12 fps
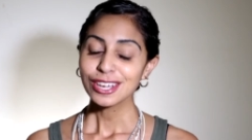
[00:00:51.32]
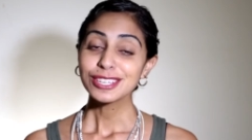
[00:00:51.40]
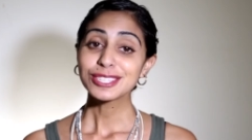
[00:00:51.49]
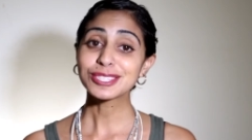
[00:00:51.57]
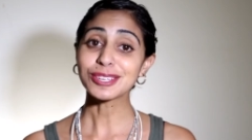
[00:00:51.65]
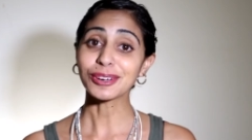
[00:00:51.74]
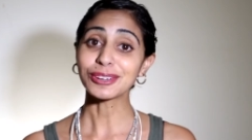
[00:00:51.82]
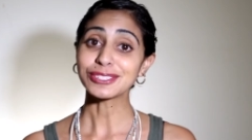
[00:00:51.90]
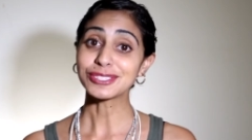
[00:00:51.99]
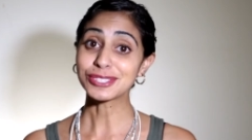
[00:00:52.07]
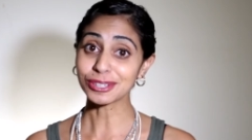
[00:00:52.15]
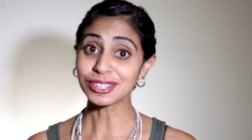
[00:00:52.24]

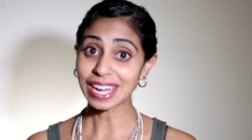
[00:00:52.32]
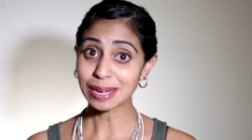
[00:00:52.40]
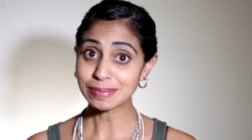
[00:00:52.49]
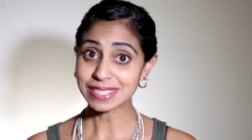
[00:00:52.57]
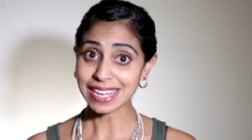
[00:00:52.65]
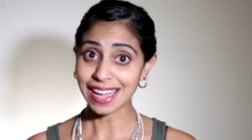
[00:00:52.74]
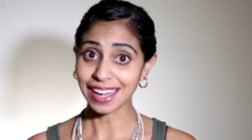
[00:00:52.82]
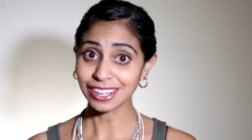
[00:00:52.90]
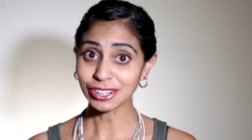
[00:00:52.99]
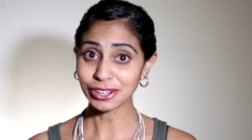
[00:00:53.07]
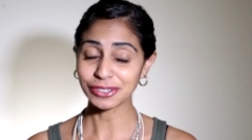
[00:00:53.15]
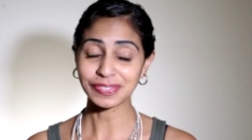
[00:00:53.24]
So do come
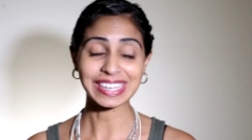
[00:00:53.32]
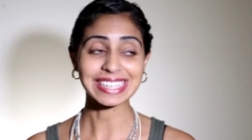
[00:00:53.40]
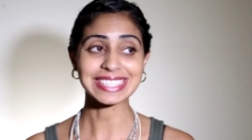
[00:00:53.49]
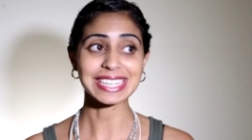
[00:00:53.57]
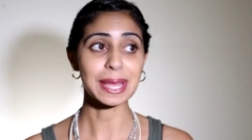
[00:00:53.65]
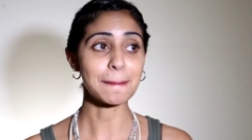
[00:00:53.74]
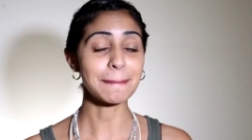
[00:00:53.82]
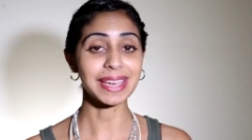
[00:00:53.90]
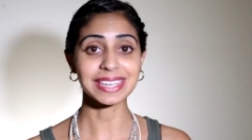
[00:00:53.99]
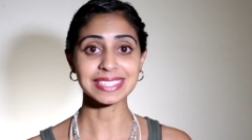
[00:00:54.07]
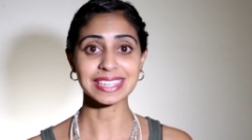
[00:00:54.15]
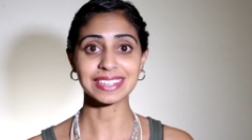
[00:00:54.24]
down. Hopefully it's an
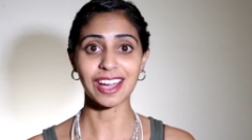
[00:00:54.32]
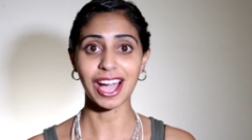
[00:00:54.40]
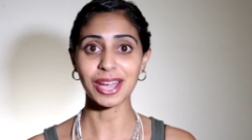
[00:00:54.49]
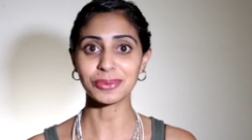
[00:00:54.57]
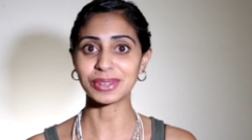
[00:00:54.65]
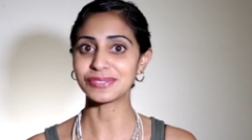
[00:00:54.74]
amazing night.